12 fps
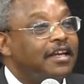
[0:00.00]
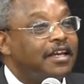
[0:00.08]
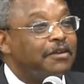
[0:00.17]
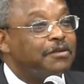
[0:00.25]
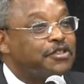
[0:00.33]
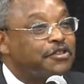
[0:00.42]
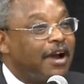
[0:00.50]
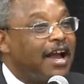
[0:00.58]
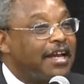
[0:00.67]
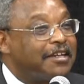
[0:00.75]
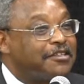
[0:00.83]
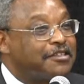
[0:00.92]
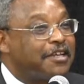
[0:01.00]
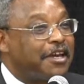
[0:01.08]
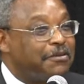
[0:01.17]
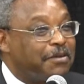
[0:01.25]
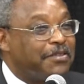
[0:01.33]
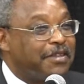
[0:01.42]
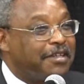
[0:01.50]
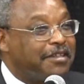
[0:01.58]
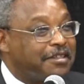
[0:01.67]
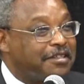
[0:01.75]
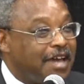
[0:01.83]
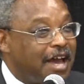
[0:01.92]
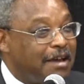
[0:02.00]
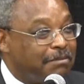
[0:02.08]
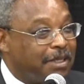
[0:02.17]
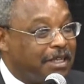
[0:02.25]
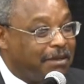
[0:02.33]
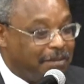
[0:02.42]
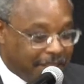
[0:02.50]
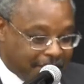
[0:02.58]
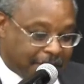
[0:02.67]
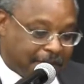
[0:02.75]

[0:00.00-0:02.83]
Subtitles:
He was trying to stay within the time limit.